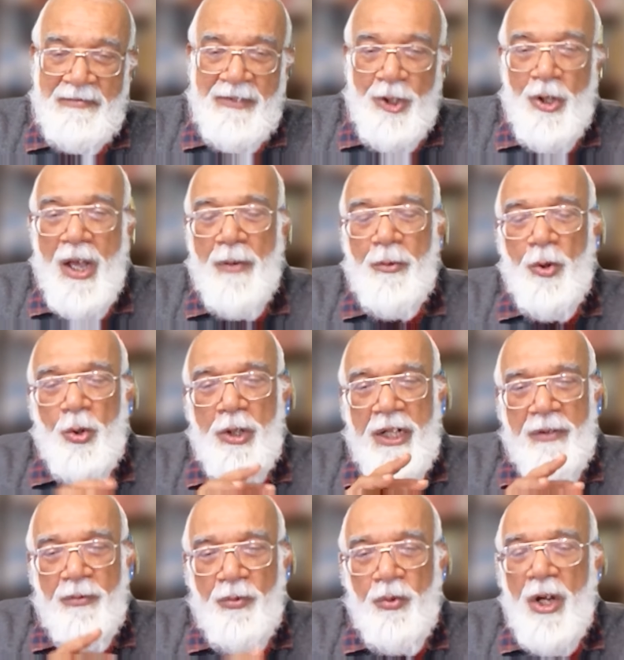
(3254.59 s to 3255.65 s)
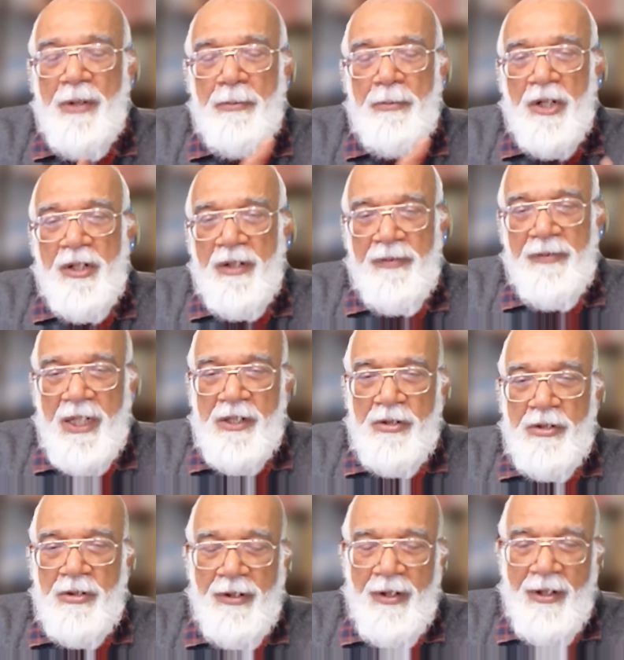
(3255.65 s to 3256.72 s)
You have only one
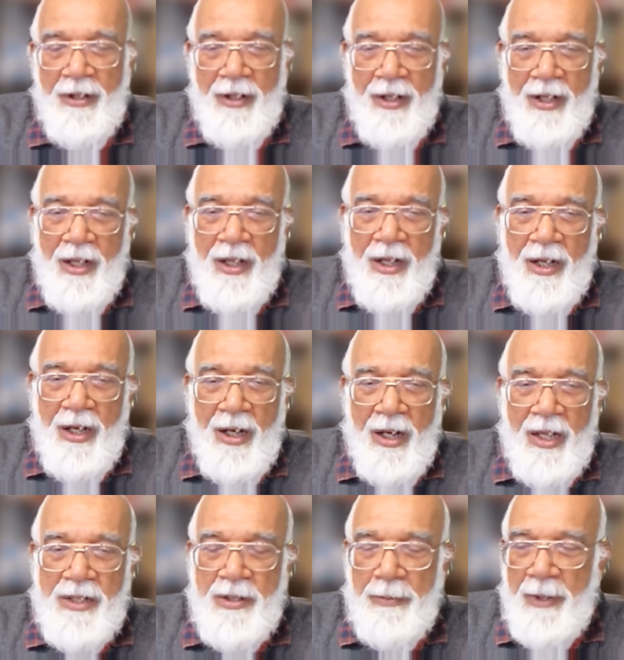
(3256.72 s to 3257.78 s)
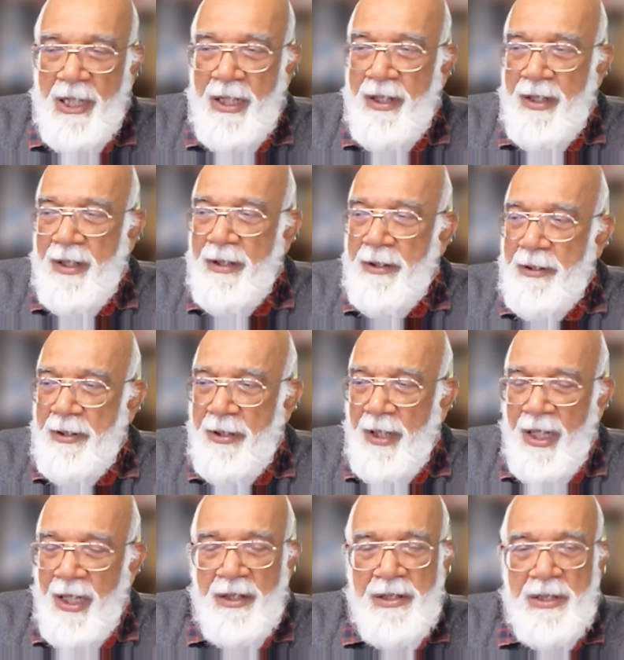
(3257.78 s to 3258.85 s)
motivation. Let me
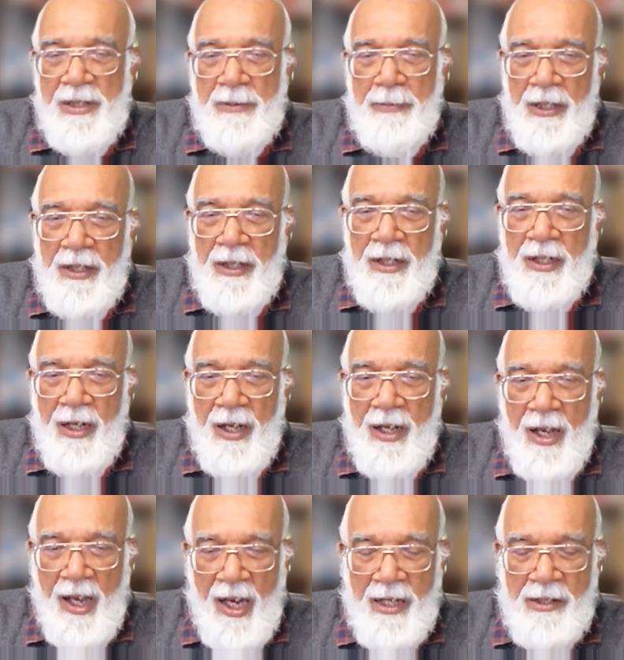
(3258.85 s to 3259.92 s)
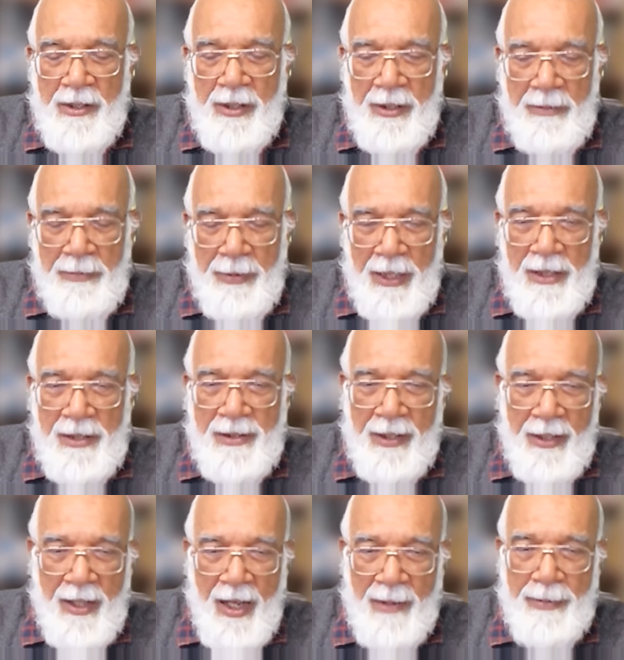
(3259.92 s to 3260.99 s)
think, speak, and act in peace
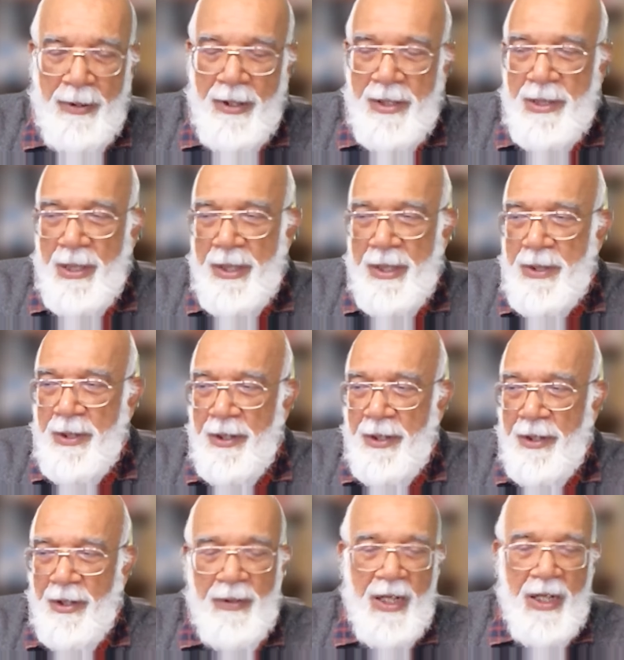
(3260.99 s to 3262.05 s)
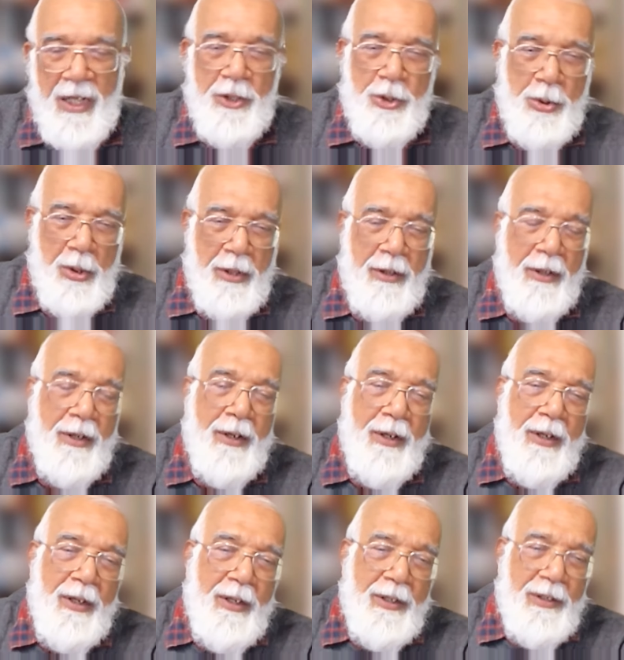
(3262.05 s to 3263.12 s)
and happiness instead of I should
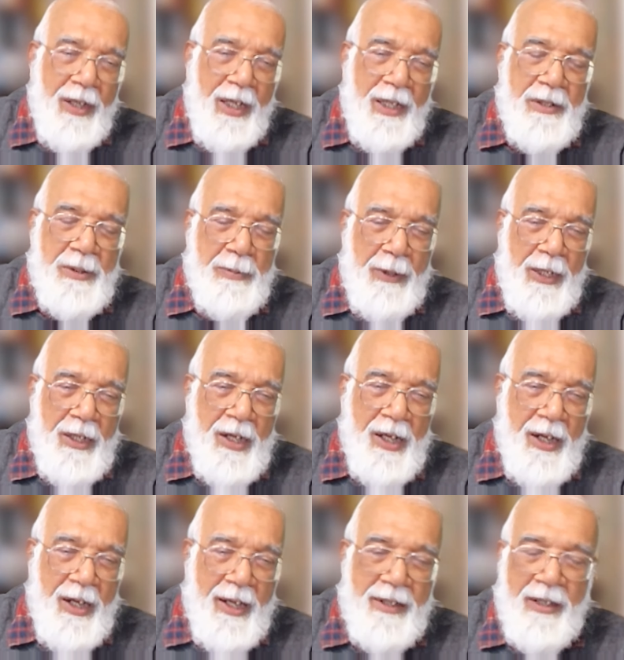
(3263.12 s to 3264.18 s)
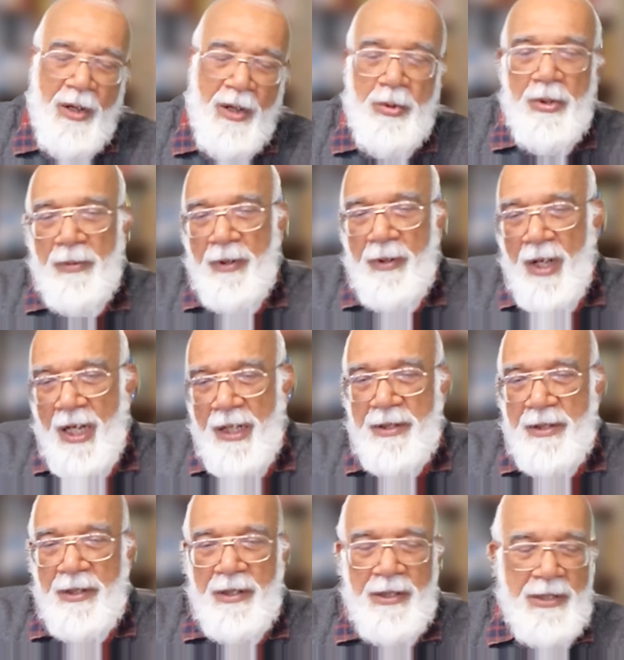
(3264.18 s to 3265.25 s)
think, speak, and act out of
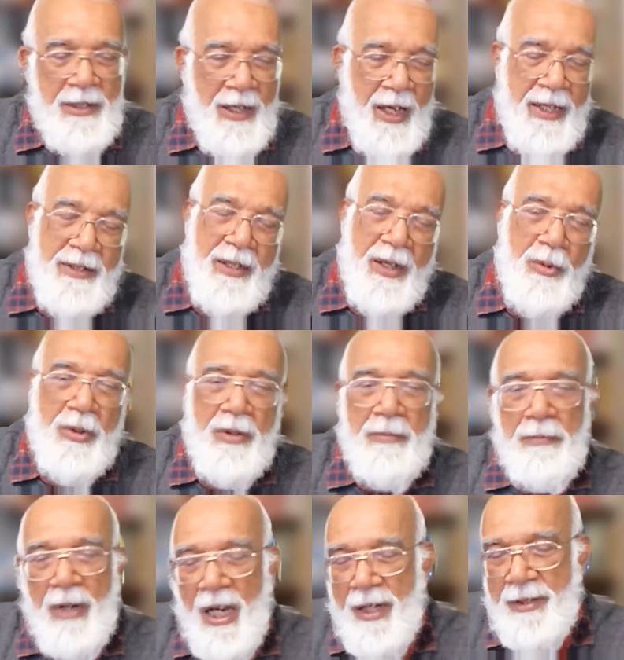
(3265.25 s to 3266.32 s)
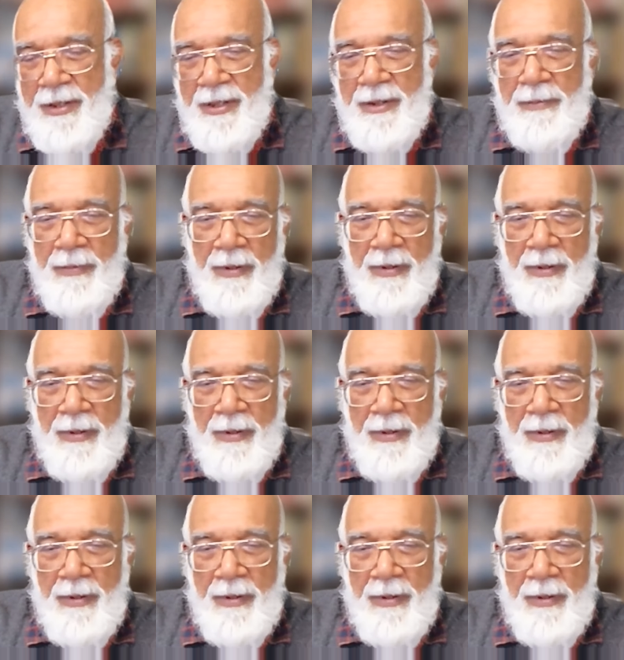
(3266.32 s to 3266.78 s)
likes and dislikes, out of bias,